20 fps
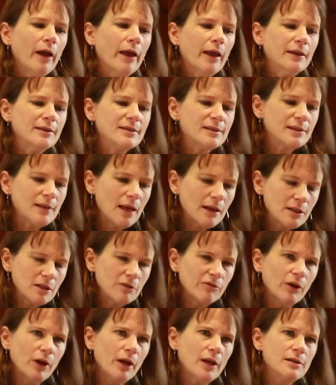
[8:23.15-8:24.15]

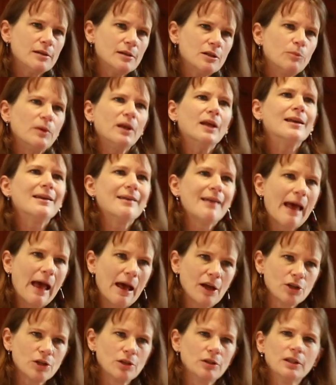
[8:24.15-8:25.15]
incentivized to be a
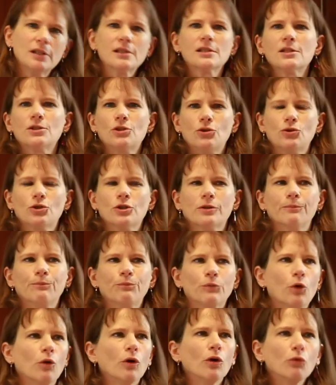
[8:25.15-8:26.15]
national institution
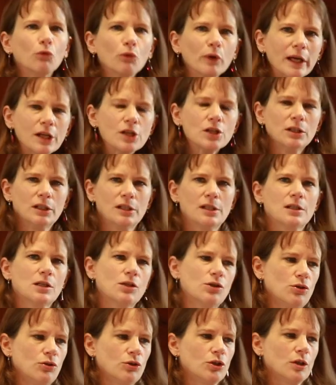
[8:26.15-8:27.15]
or a regional
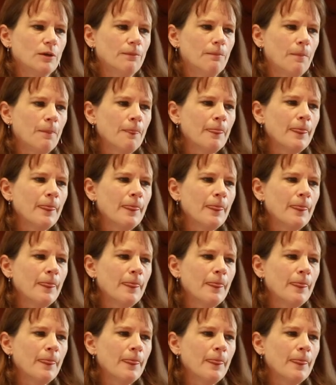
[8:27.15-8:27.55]
institution.